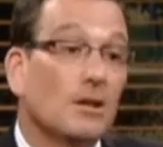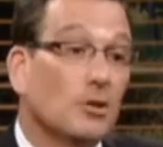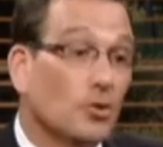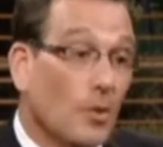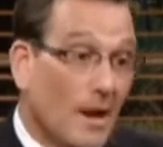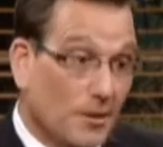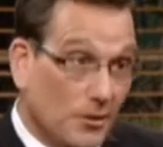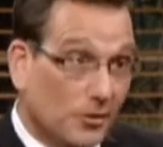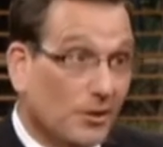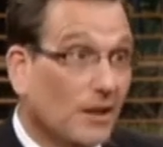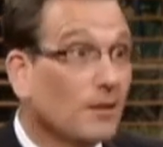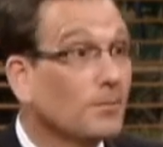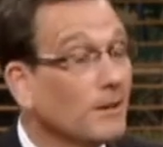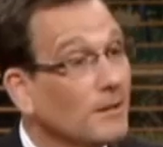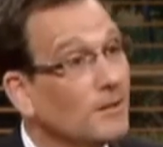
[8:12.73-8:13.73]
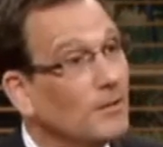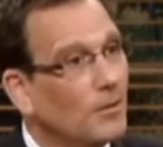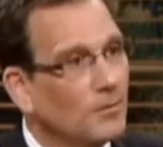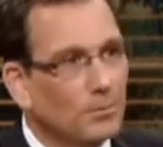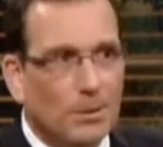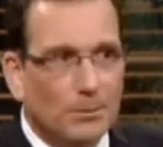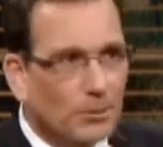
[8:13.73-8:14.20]
You had the settlement.
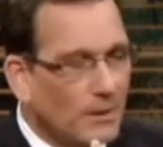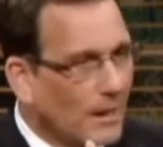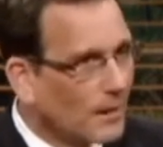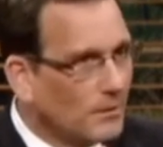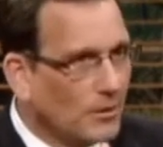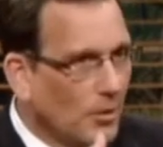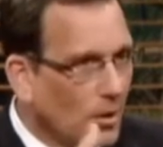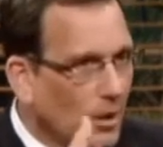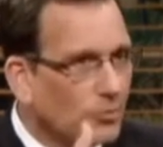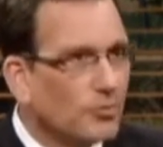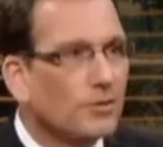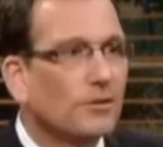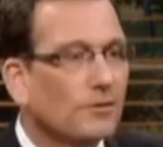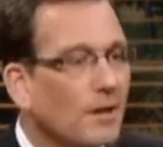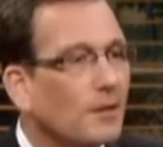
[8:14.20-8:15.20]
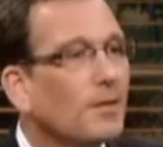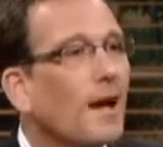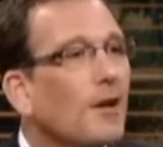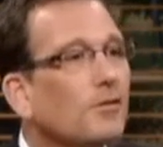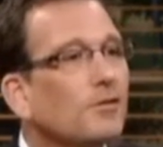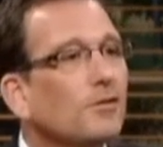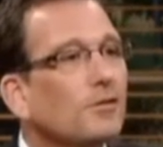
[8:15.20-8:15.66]
You know, people got, you know, hundreds, if
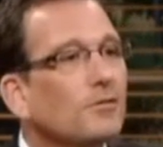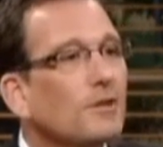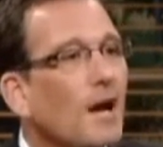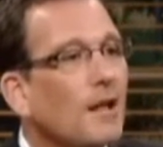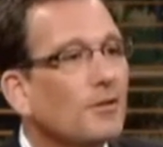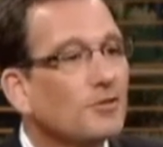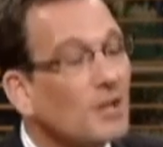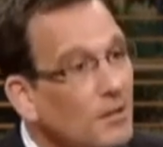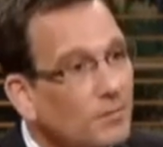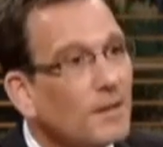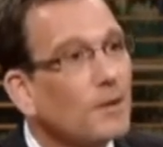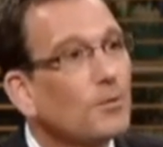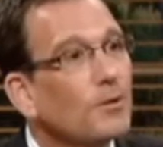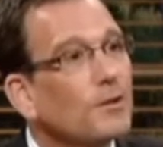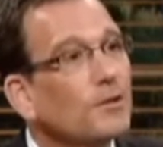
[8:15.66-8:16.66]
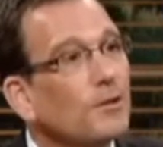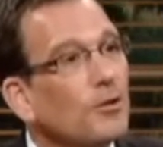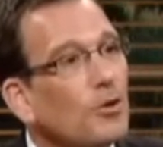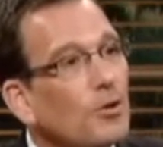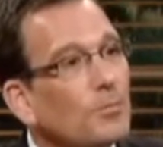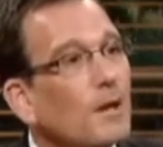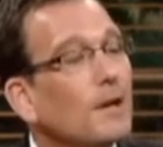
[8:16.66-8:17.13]
not thousands of dollars if they were in
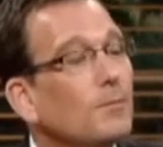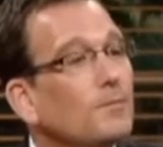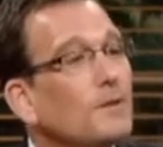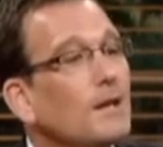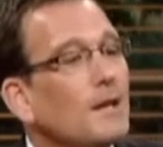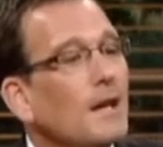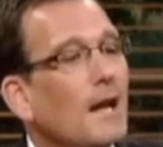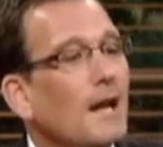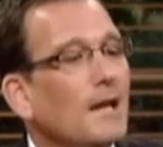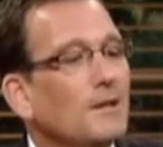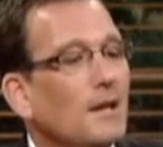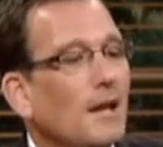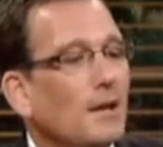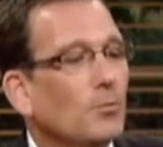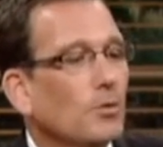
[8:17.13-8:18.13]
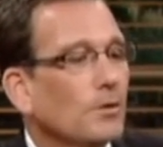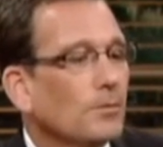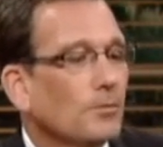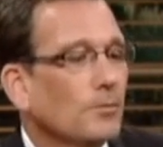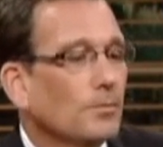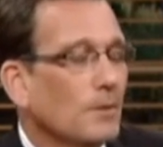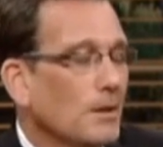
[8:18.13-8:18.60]
their home and
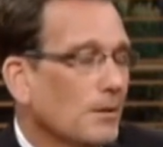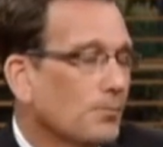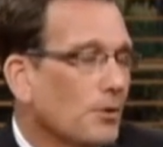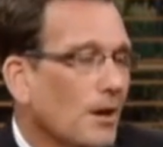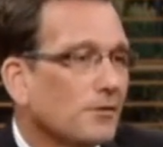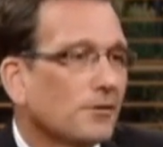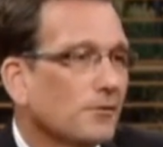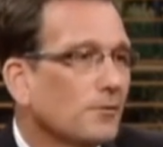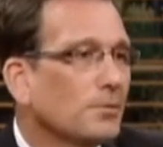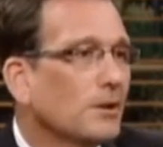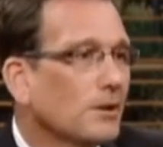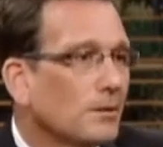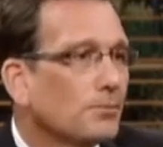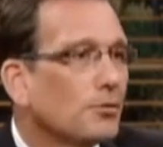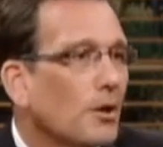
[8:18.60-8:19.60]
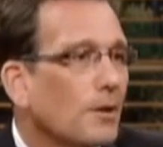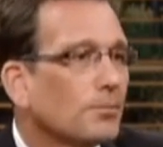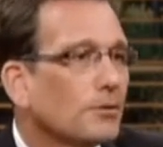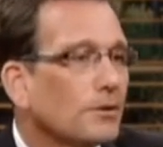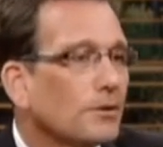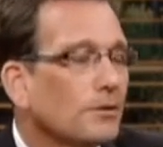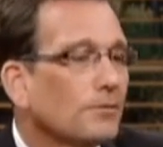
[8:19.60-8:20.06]
were in the process of being
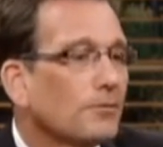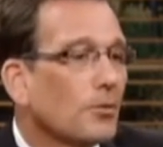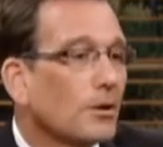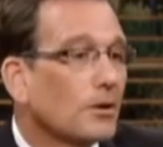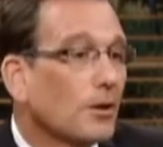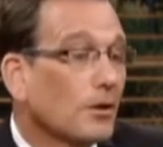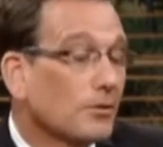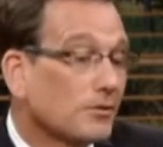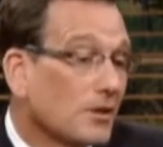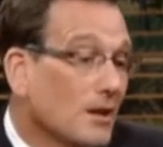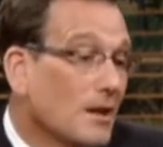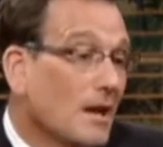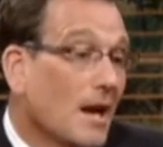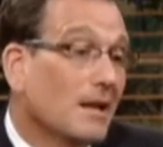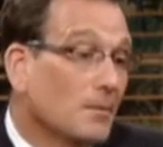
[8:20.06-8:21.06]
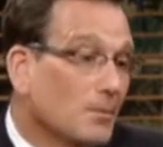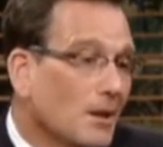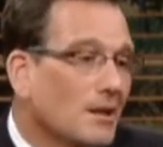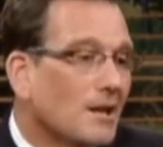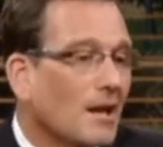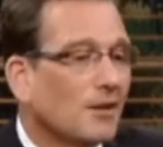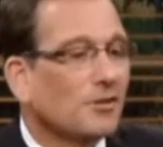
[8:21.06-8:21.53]
improperly foreclosed. And in
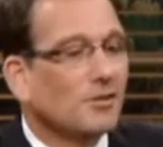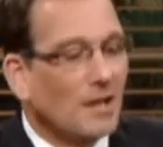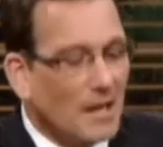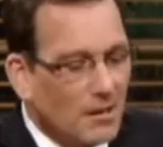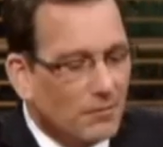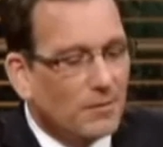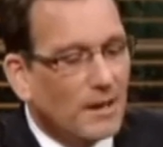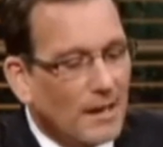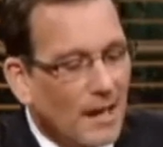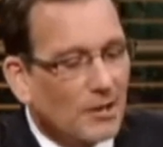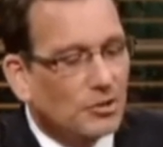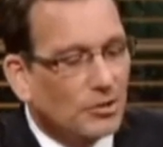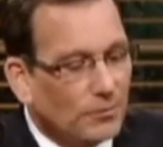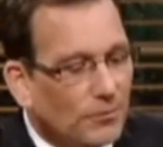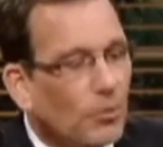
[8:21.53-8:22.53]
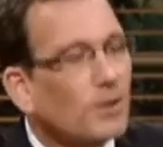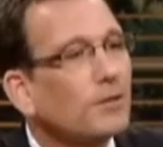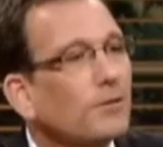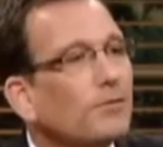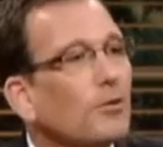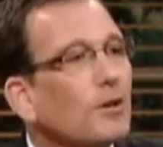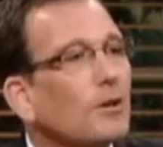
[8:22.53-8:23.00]
many cases, if they actually
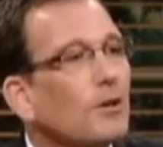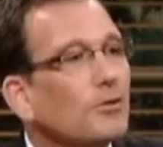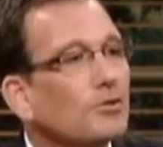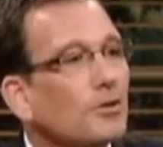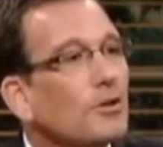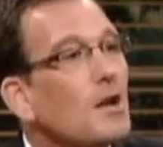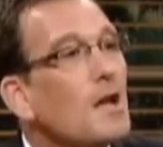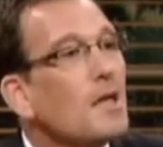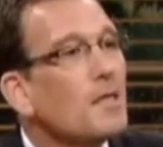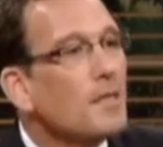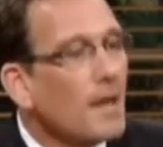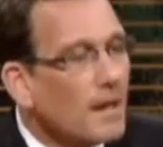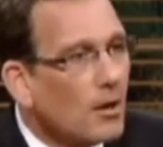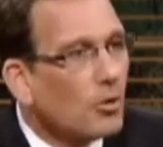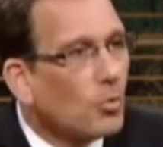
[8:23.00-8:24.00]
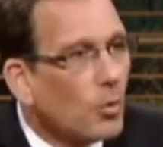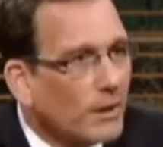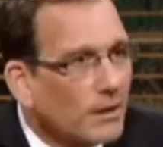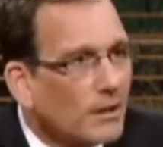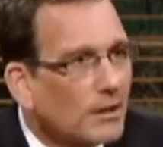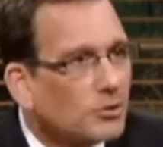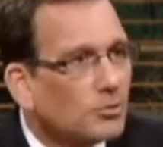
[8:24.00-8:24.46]
fought the foreclosure, they are
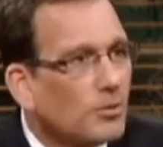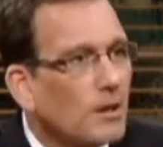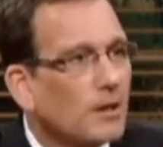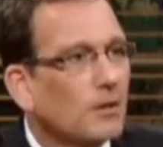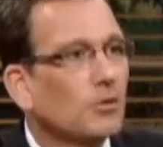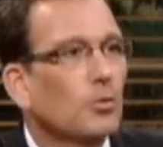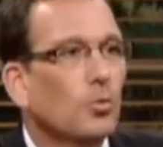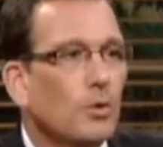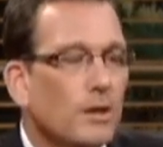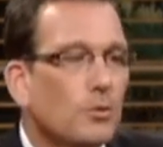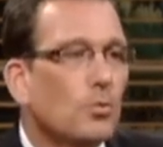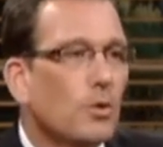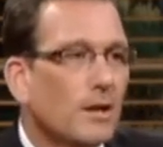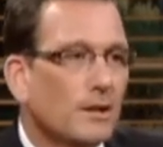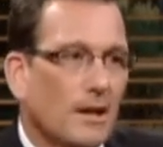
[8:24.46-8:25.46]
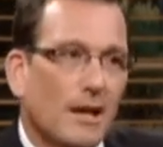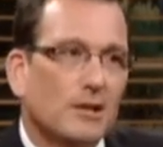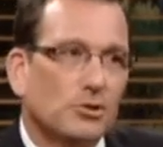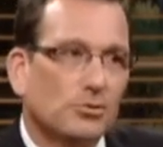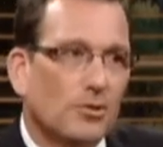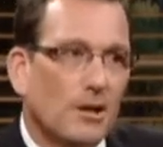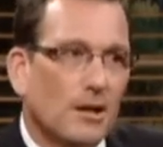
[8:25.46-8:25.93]
winning at trial. We win
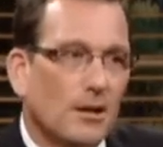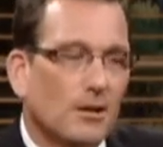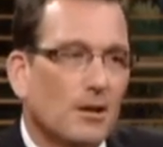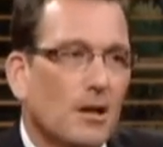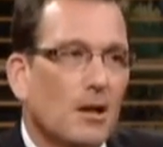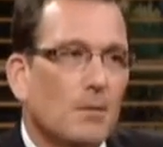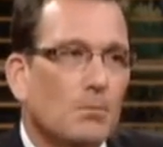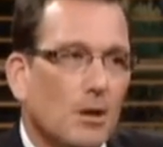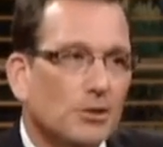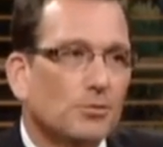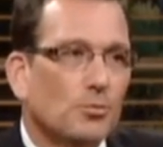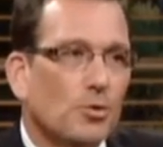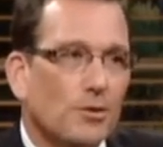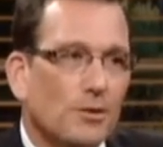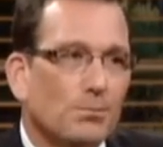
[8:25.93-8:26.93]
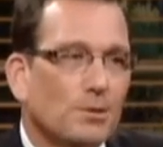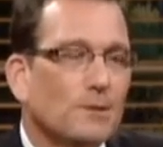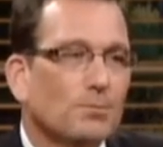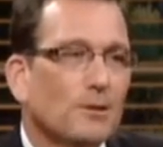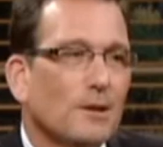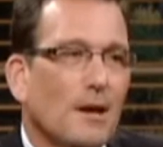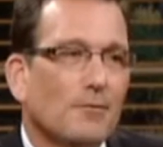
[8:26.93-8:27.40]
at trial much more than
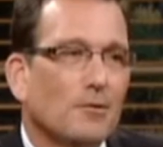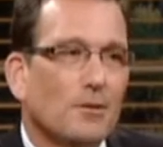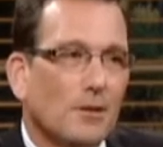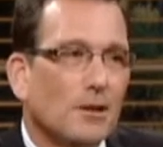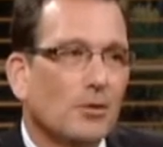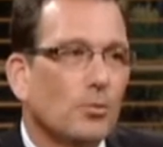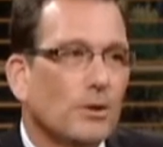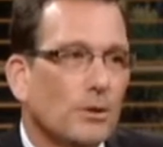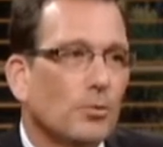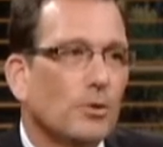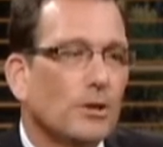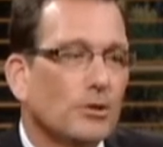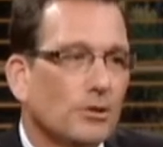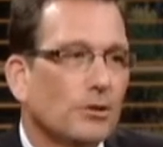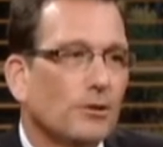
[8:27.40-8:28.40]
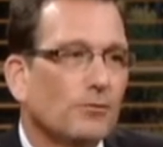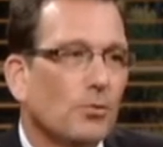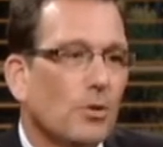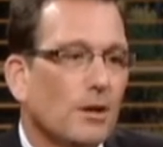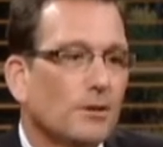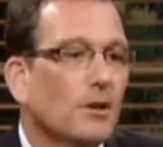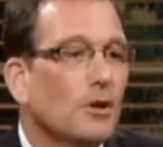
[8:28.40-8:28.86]
people ever think we could have
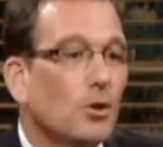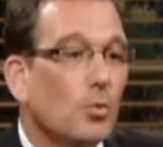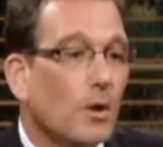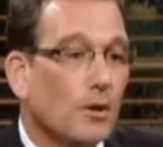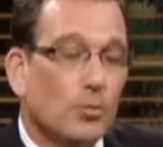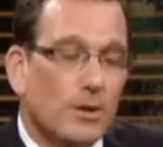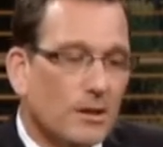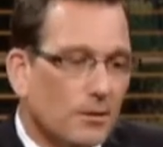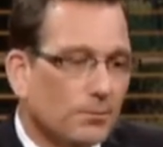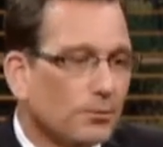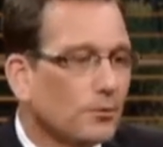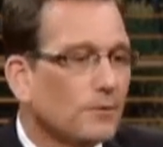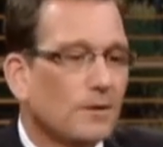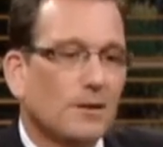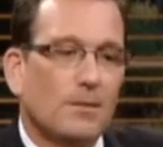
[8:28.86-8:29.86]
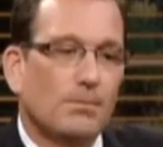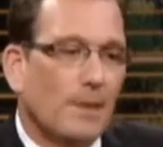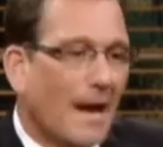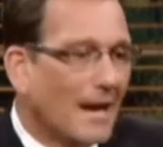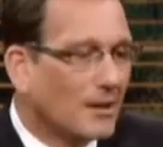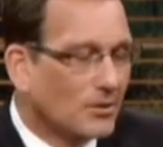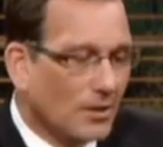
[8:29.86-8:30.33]
won, where we can prove that the
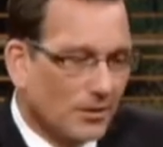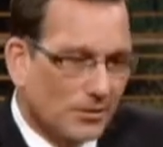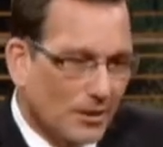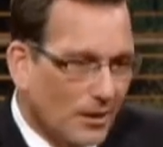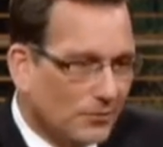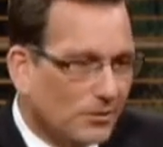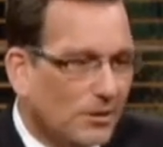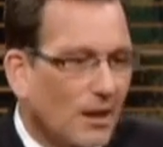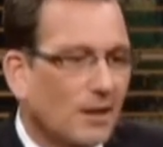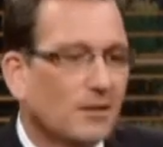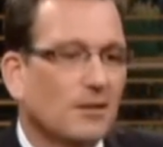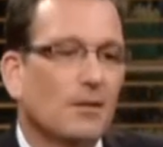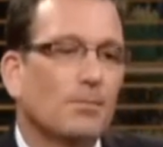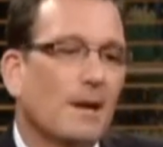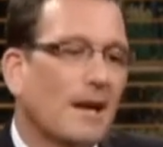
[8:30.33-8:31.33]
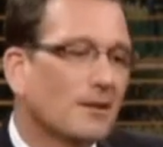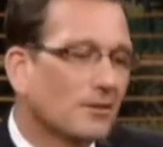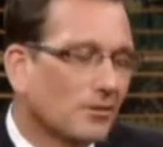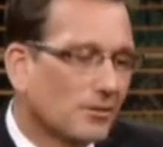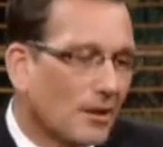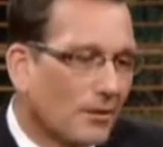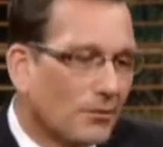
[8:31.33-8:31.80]
bank doesn't have standing, the bank
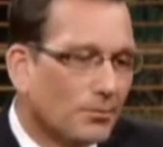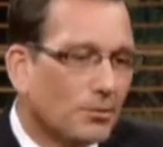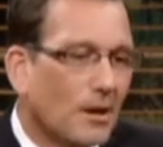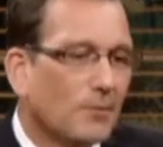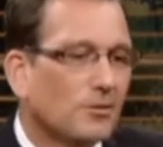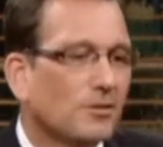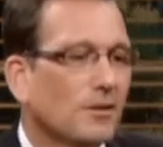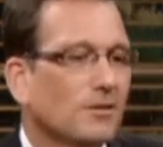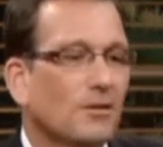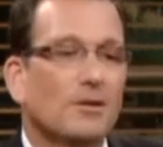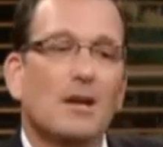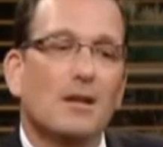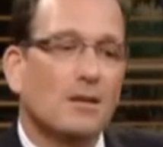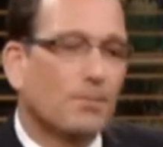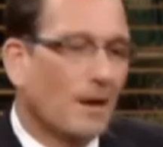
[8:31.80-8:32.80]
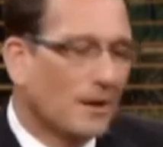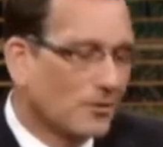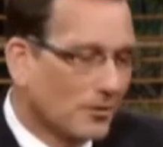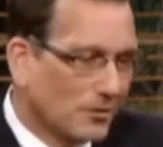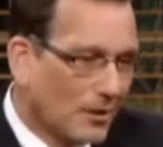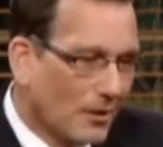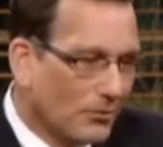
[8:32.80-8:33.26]
doesn't have the promissory note, the bank
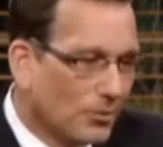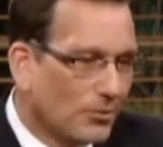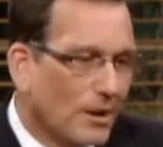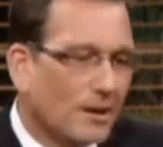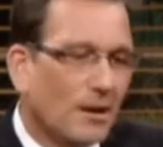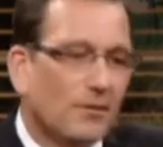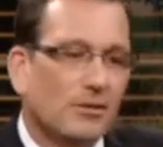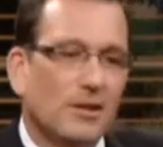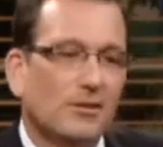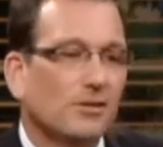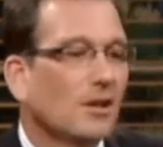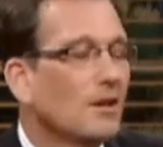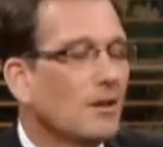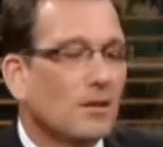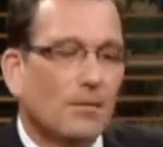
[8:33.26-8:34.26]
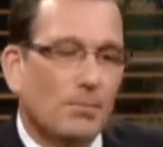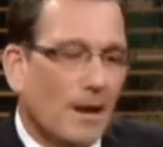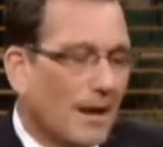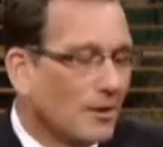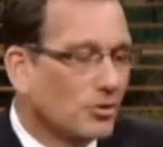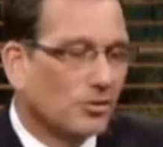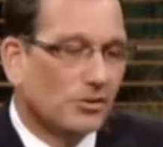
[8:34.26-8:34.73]
doesn't have the right evidence, the
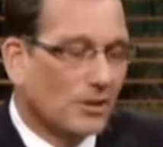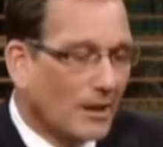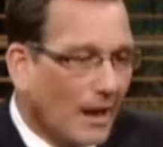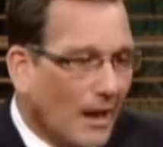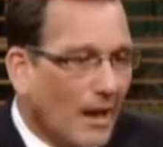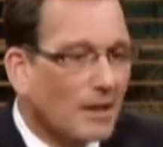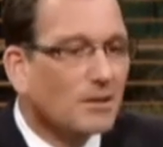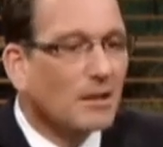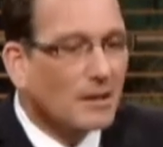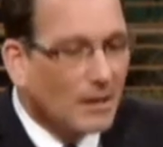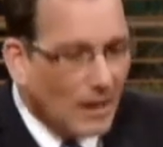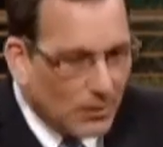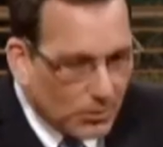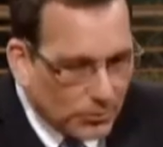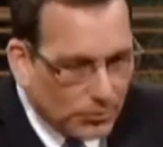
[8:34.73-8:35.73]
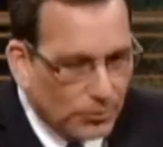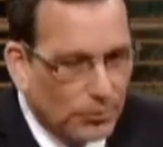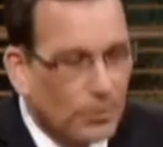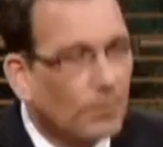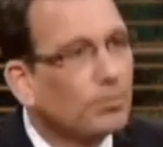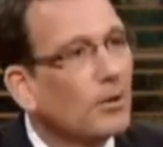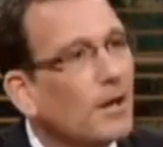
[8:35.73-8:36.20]
bank just can't get
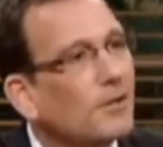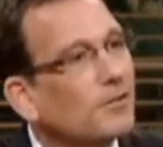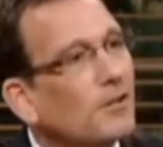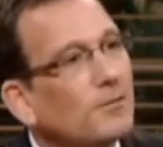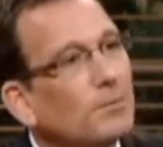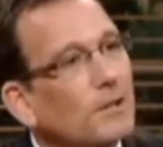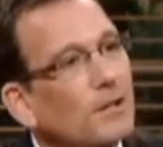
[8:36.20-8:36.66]
through the process.